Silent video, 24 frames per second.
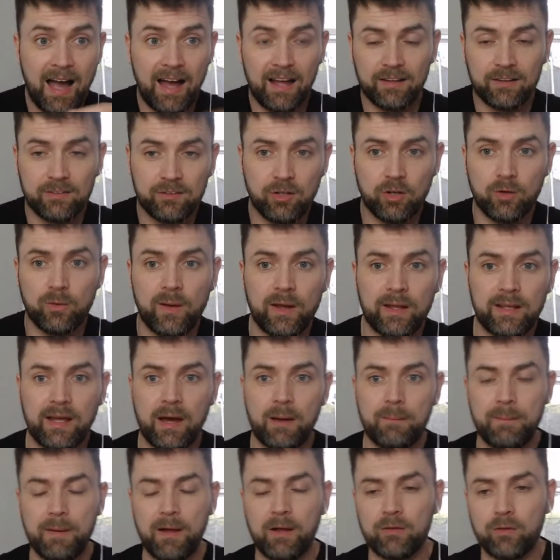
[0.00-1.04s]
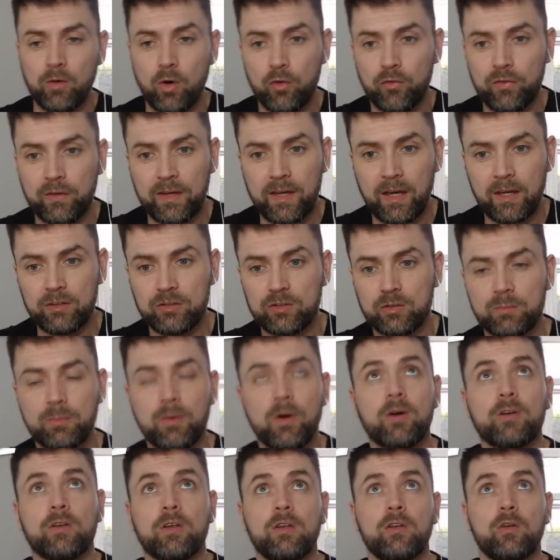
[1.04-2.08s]
And do hit that bell notification
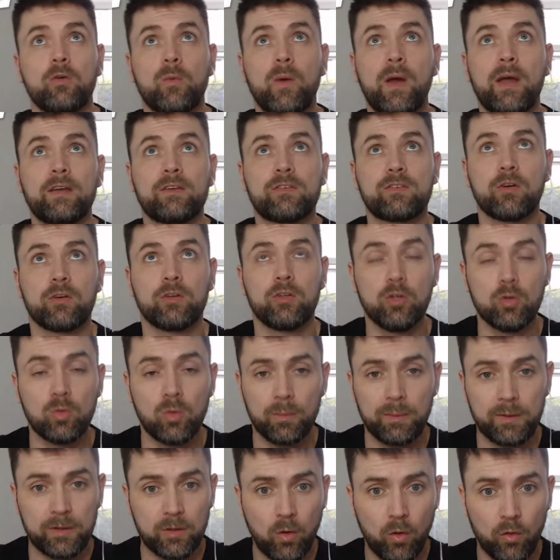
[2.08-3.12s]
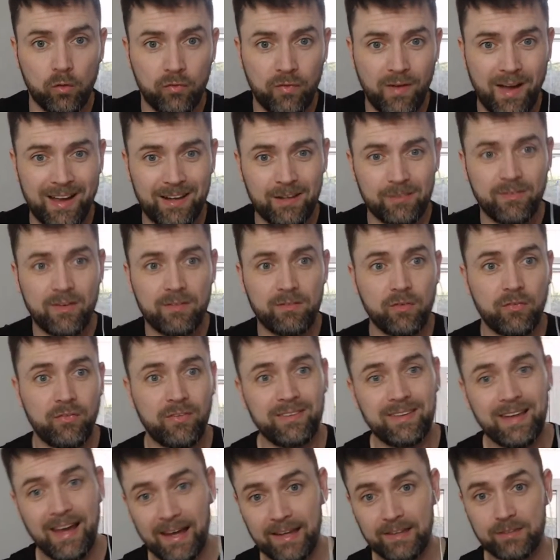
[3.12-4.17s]
button on the way, so you will be notified of
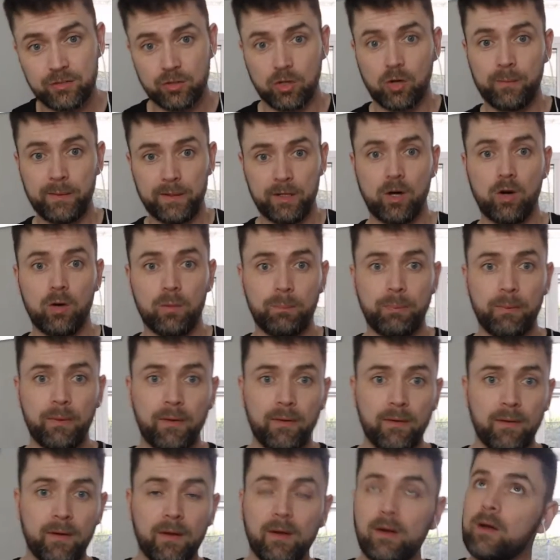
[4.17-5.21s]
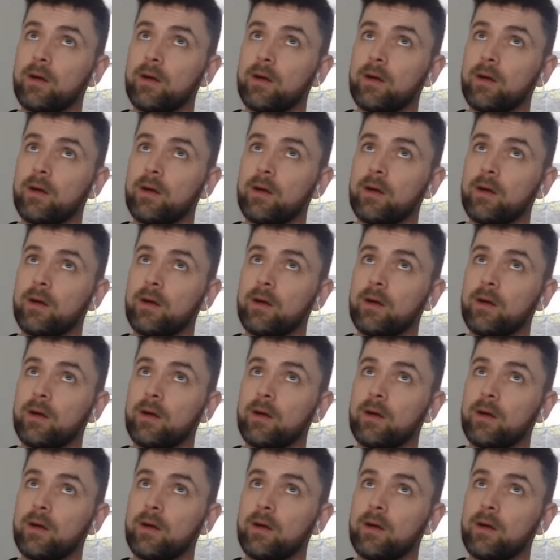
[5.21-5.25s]
everything that is coming up.